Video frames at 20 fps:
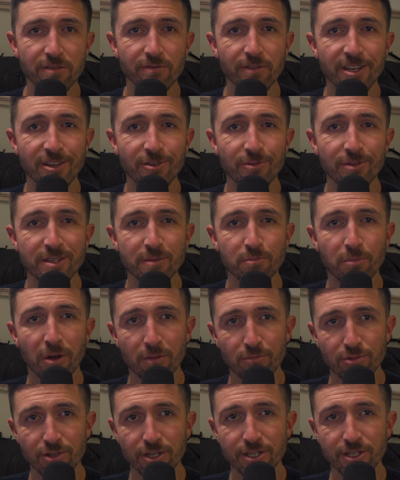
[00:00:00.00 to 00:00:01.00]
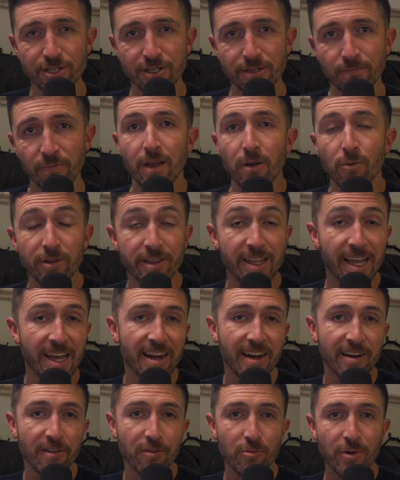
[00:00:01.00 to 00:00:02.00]
video is published. With that
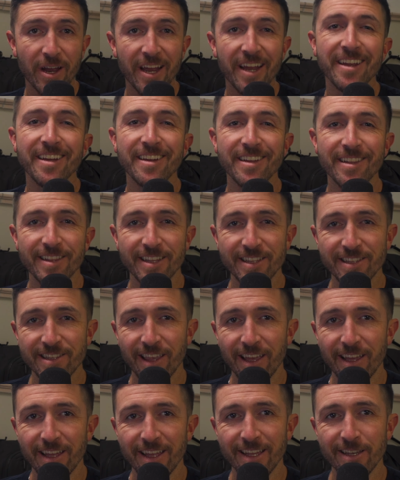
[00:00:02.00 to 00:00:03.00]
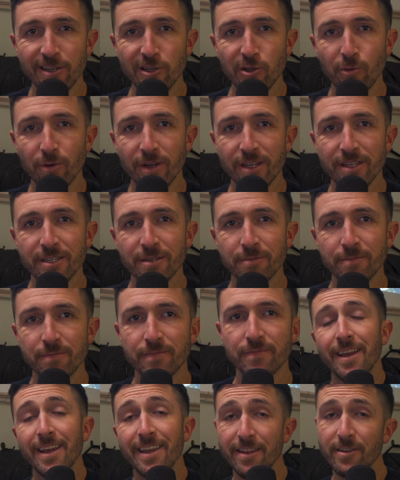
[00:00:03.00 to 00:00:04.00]
out of the way, let's get into it.
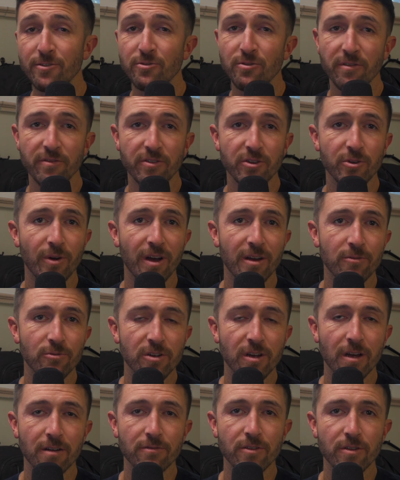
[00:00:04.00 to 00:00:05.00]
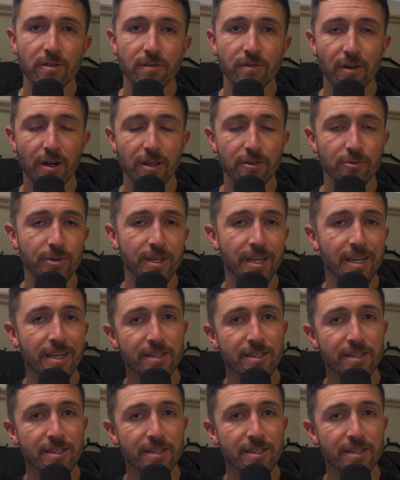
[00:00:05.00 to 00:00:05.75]
In this review, I will cover the following